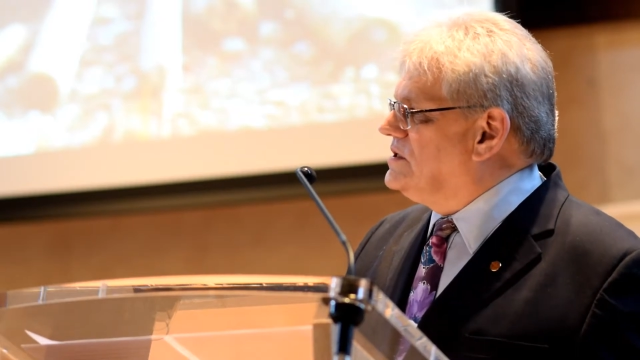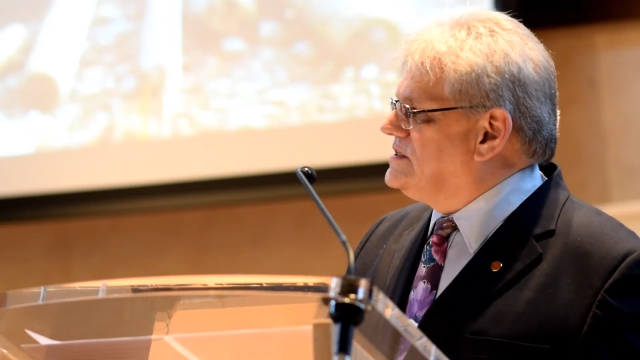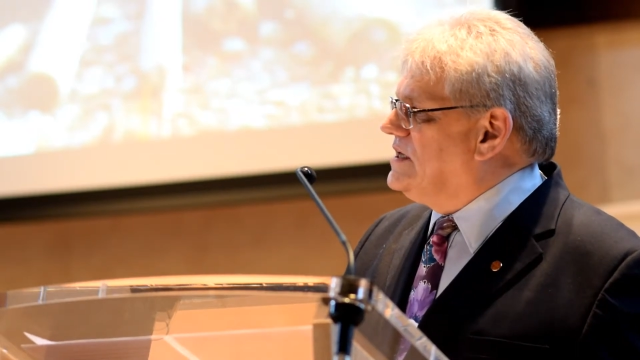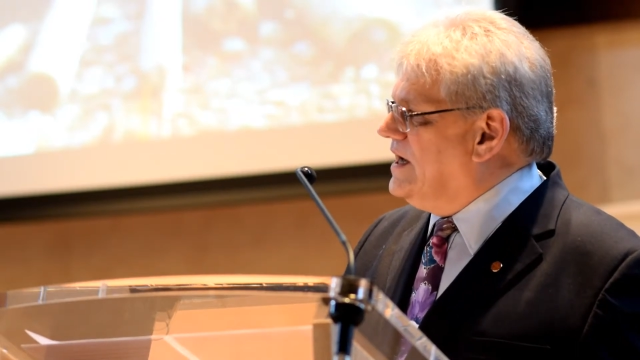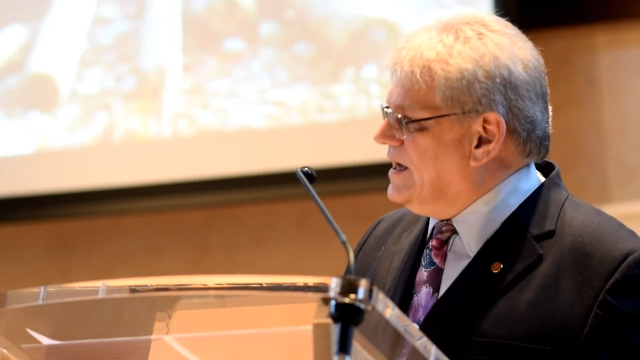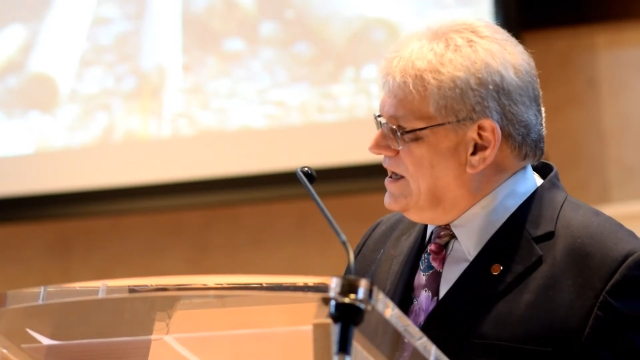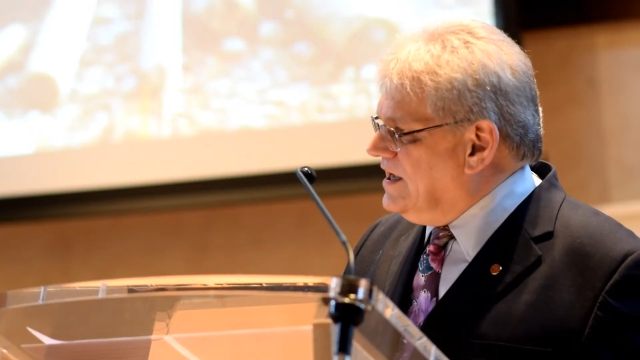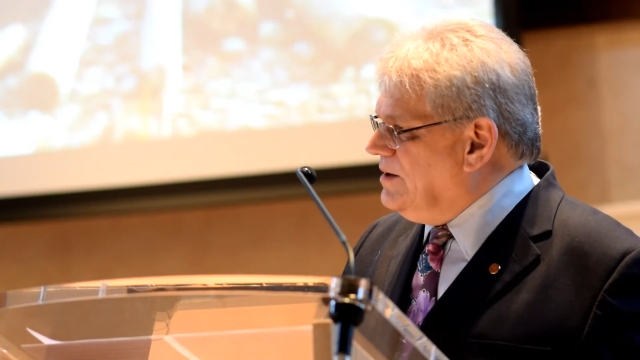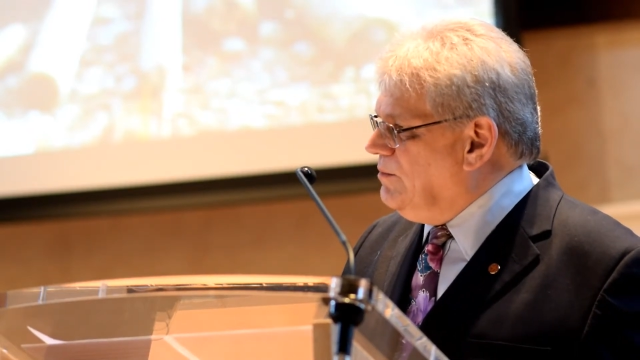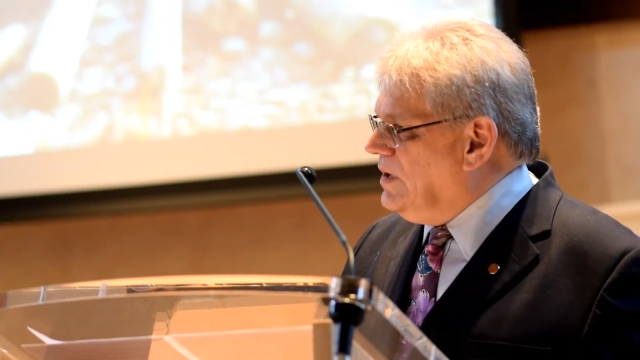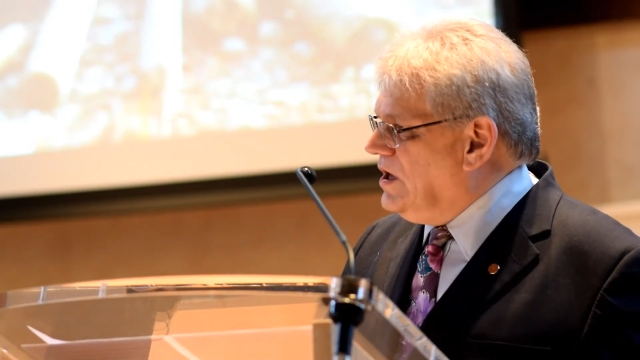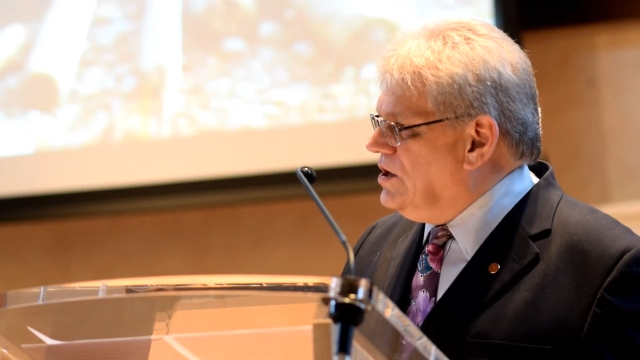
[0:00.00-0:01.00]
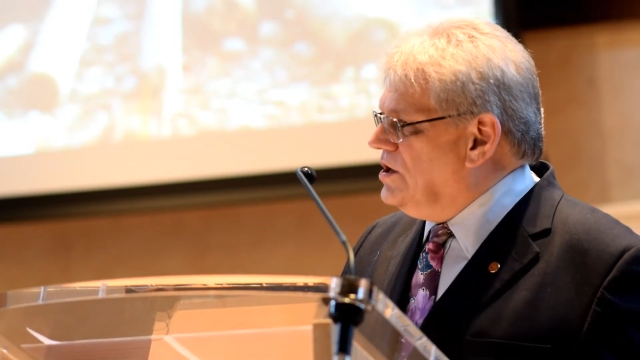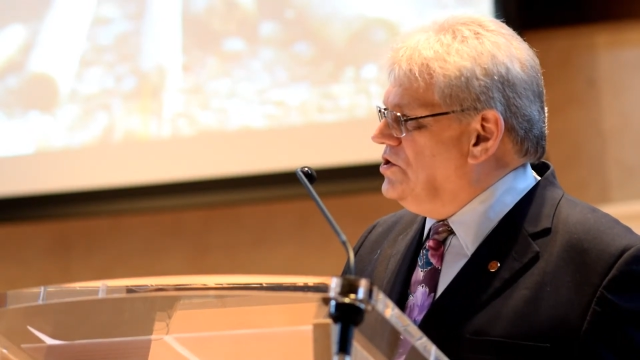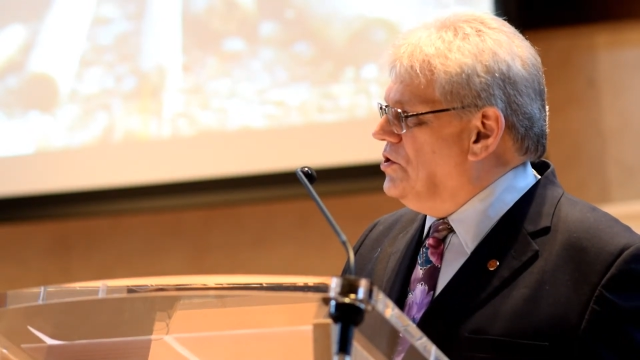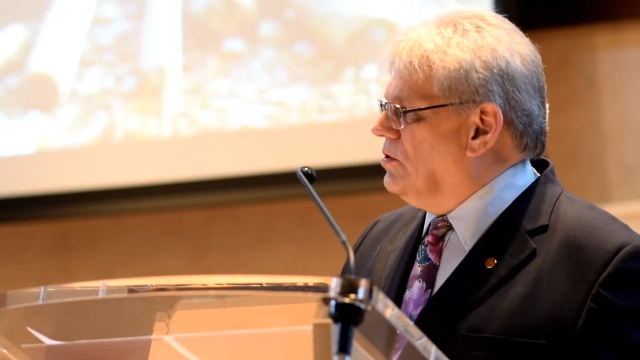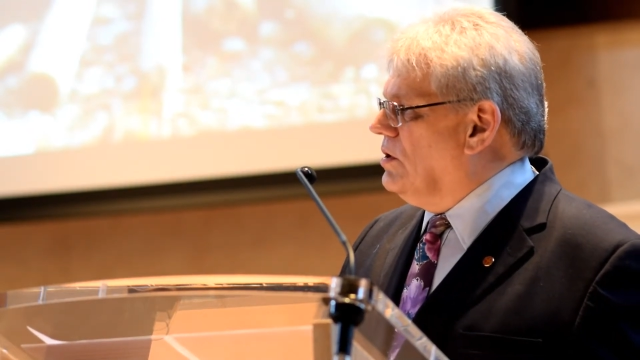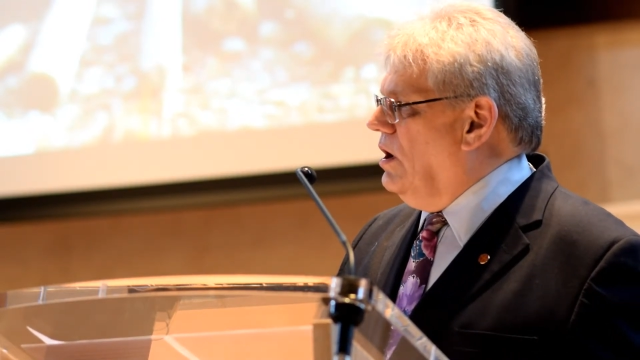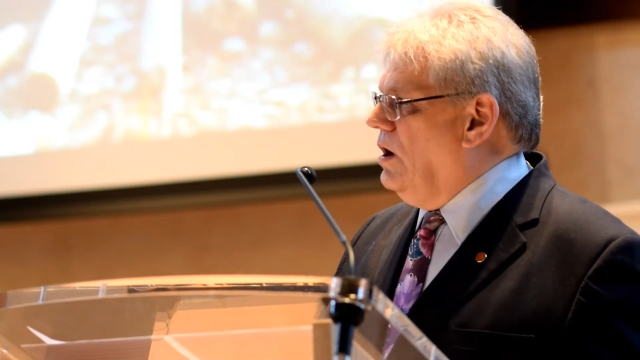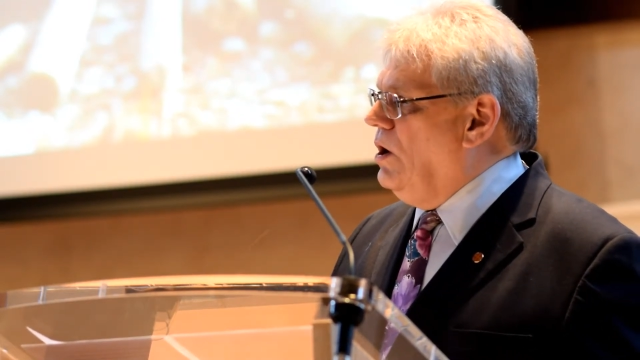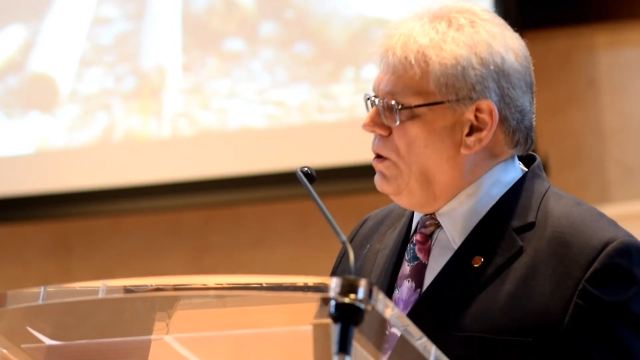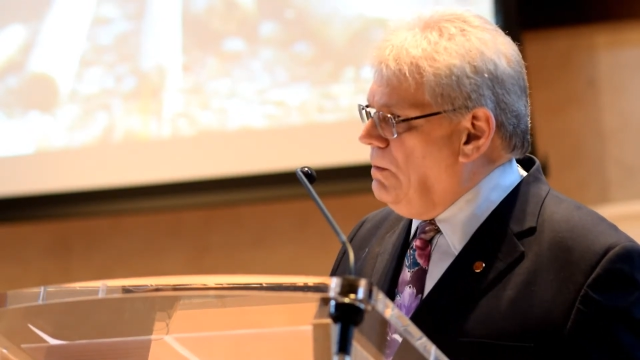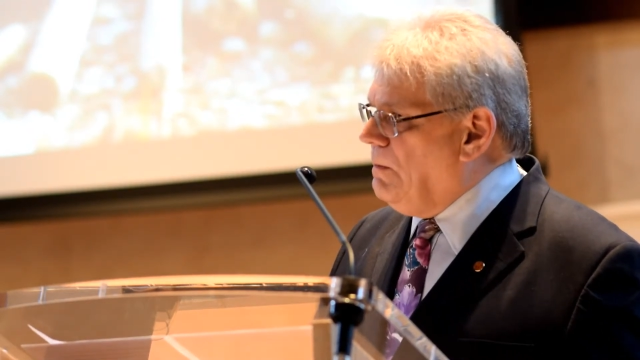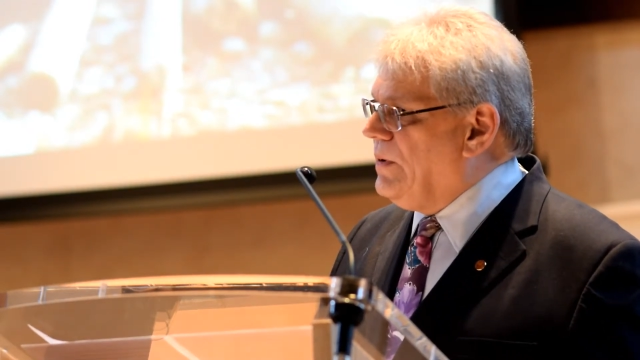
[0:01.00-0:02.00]
time, your
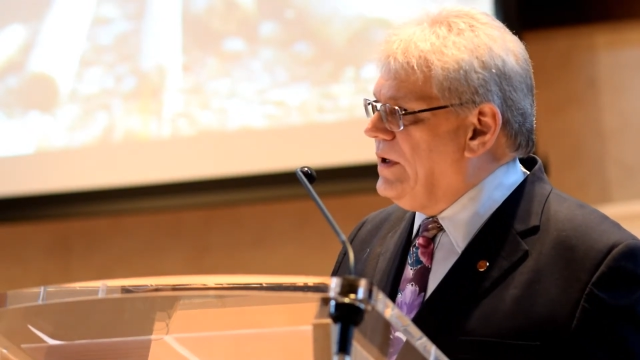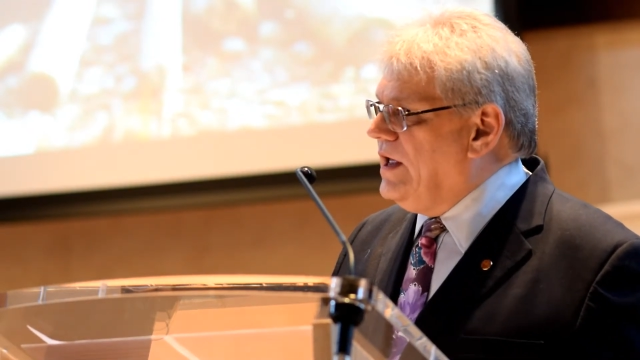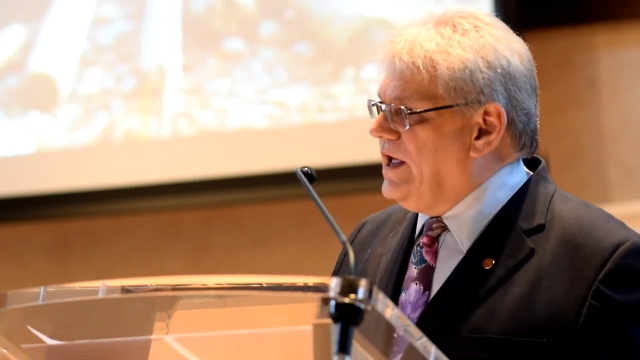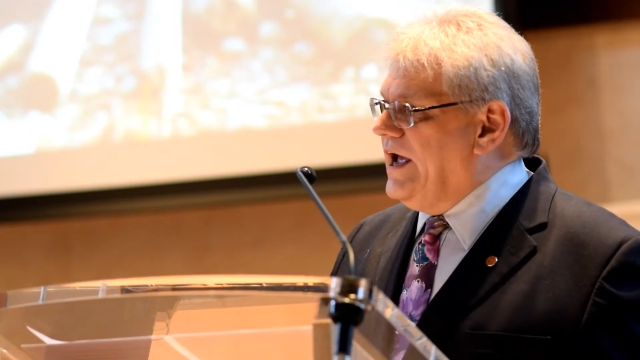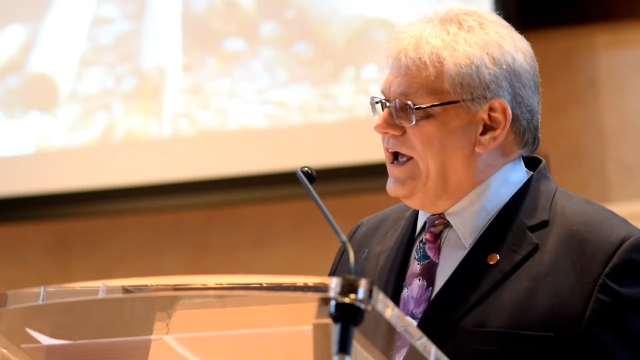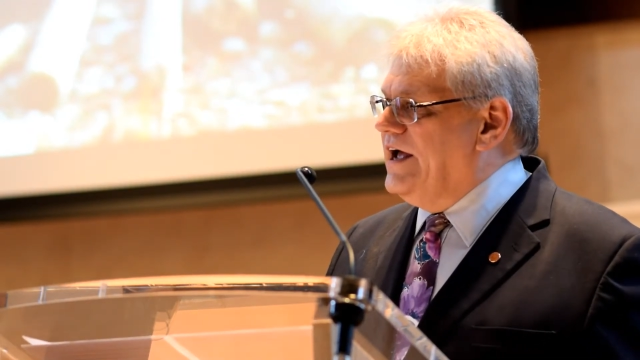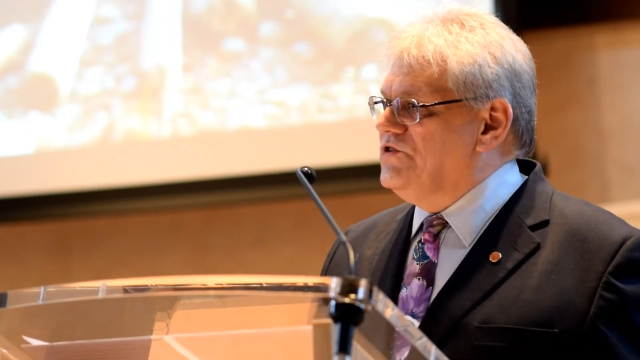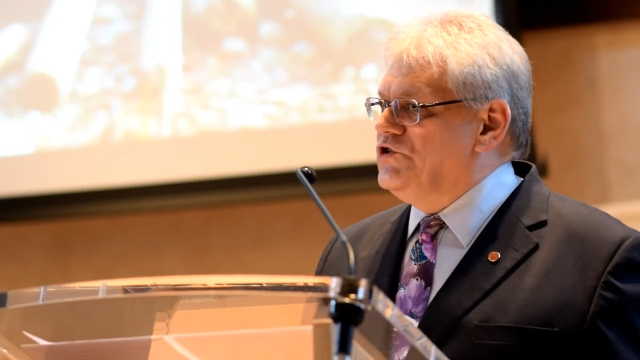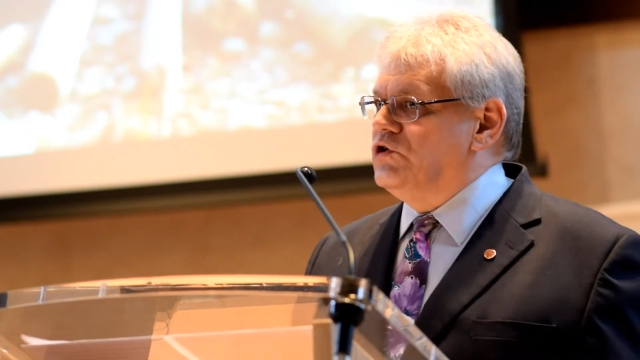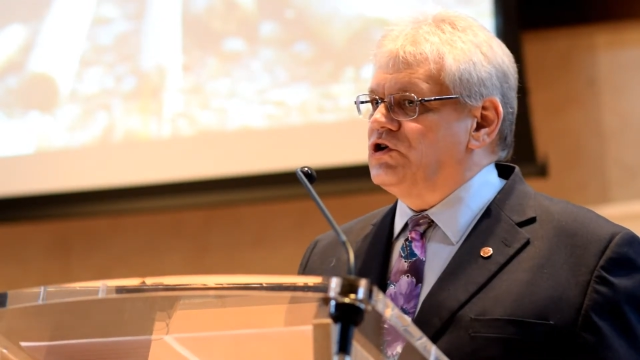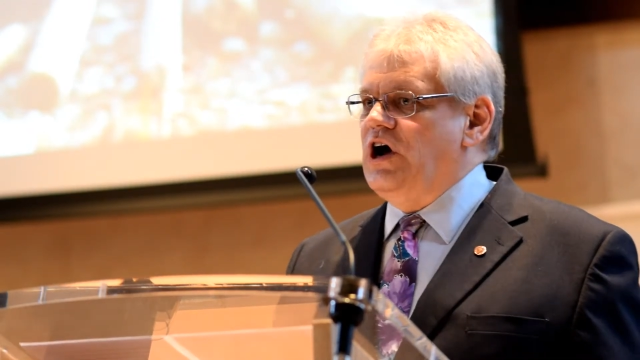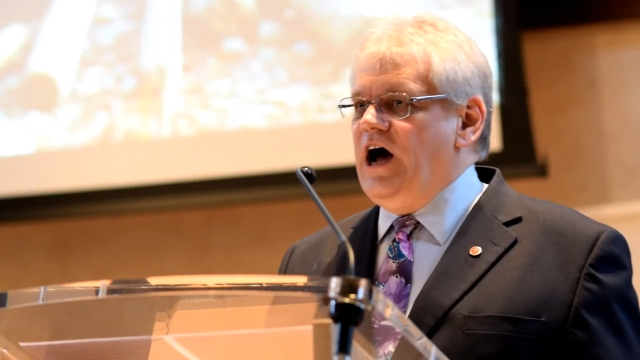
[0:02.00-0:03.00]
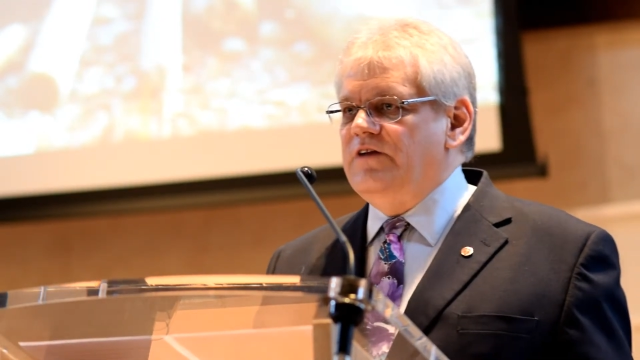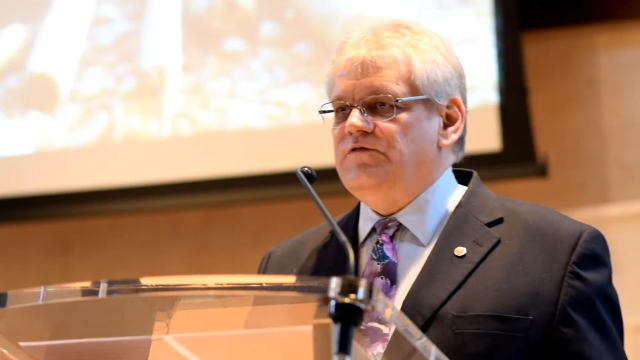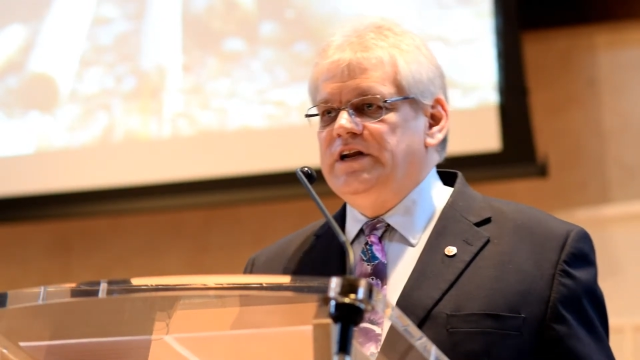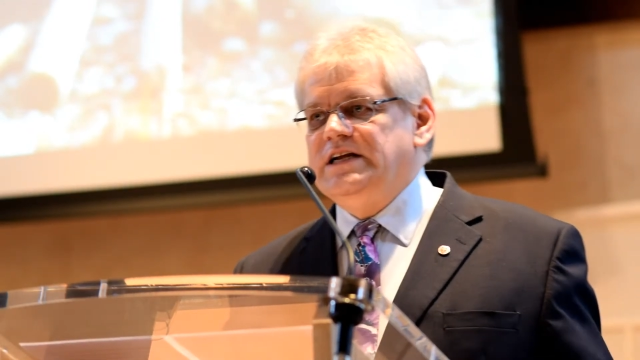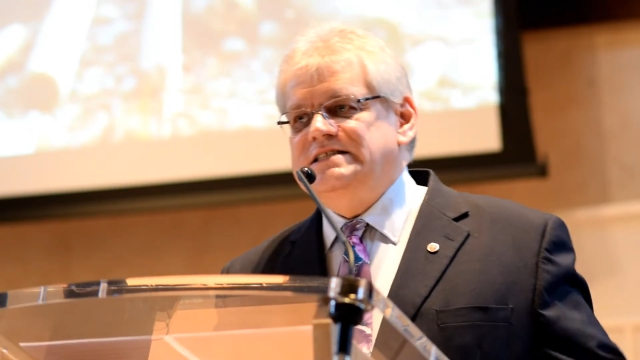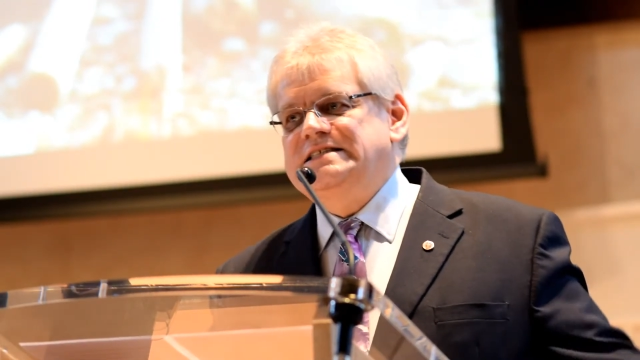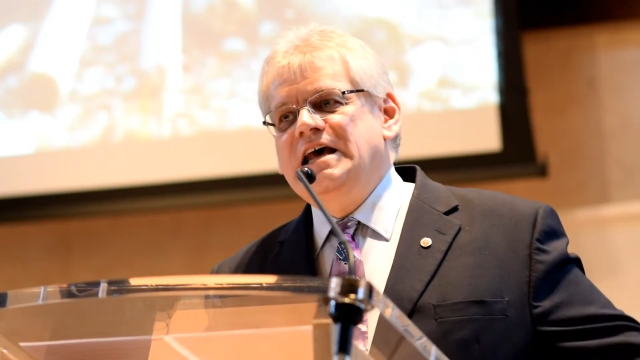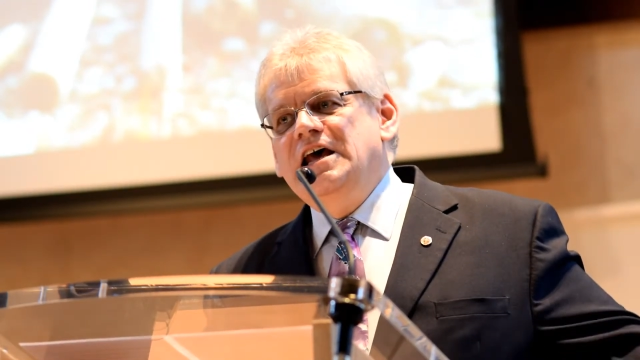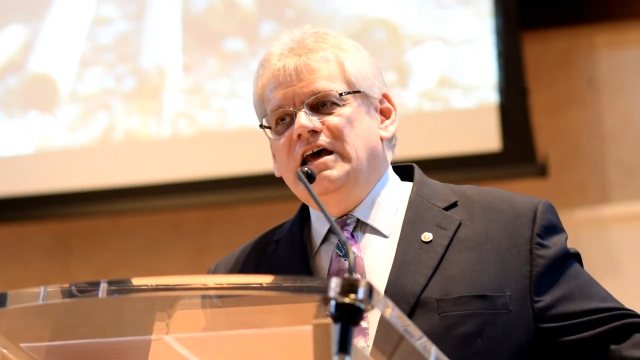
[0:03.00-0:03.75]
hope, and your confidence.